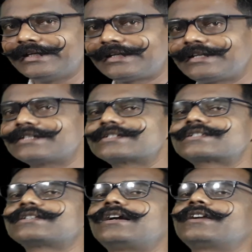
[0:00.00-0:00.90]
It
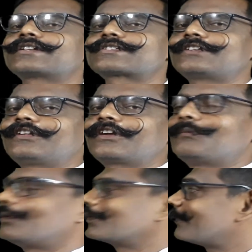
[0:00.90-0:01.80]
is the understanding
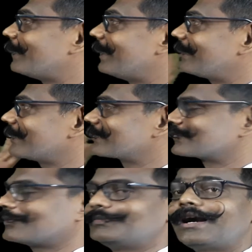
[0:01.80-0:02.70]
about the
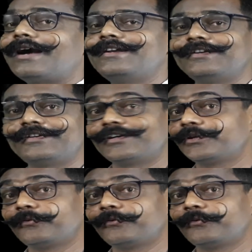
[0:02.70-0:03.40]
matrix of the identity.